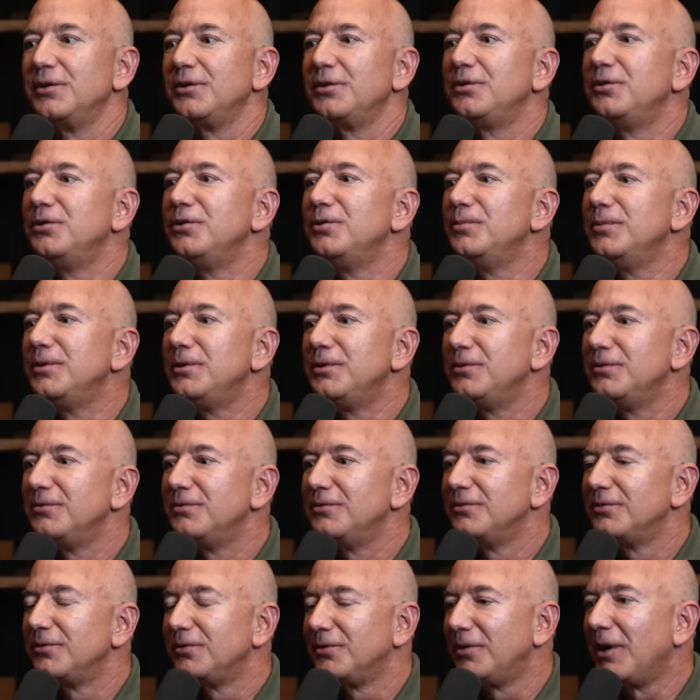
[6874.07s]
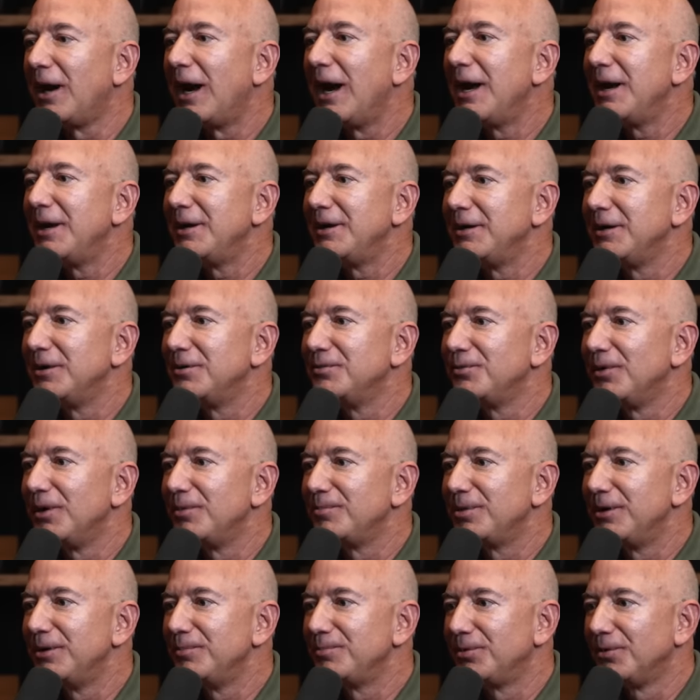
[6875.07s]
human variety and
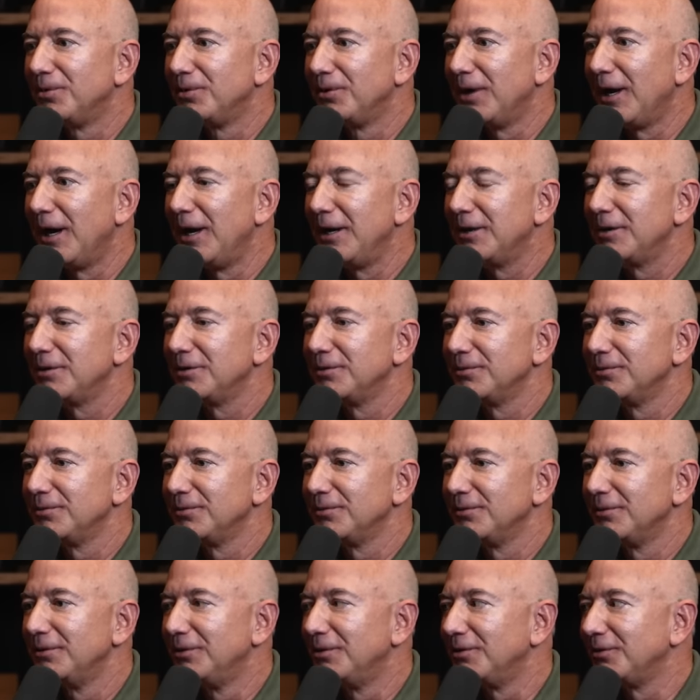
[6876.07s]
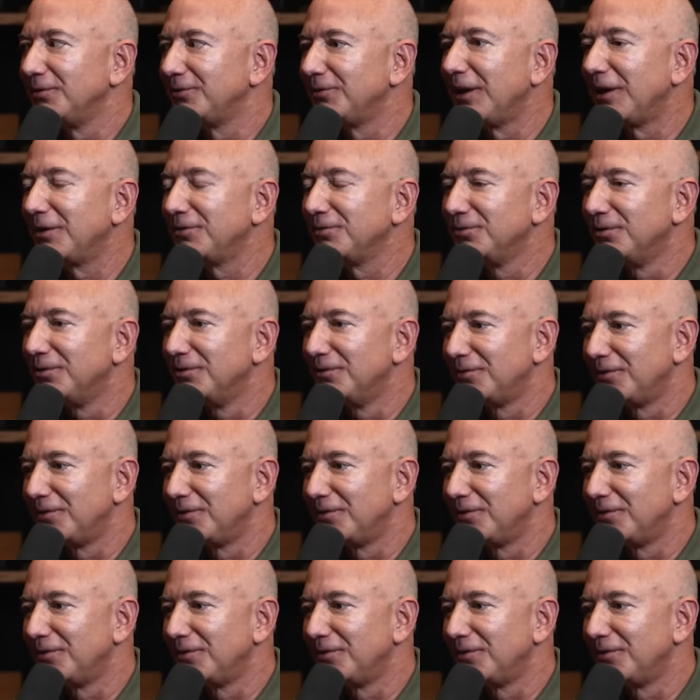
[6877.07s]
what people like, sexual